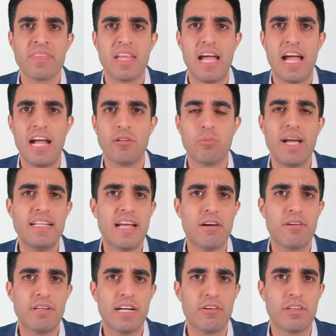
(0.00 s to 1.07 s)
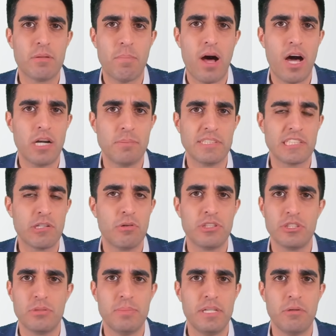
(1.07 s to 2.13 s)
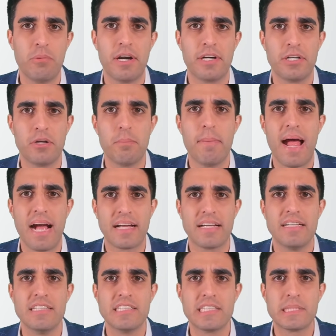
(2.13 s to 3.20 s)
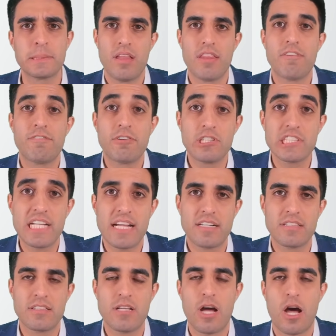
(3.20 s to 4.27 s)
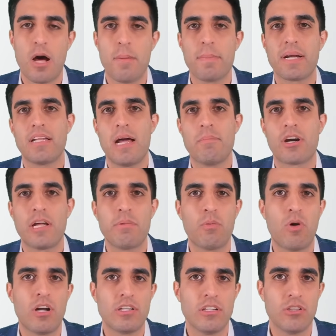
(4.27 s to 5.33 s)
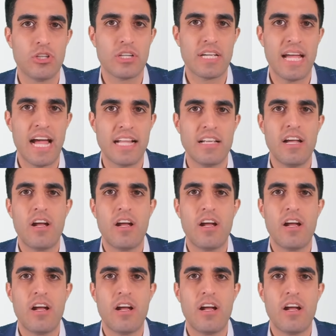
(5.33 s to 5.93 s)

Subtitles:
and way down here at the bottom is going to be where your back is. The first anatomic landmark that we want to look at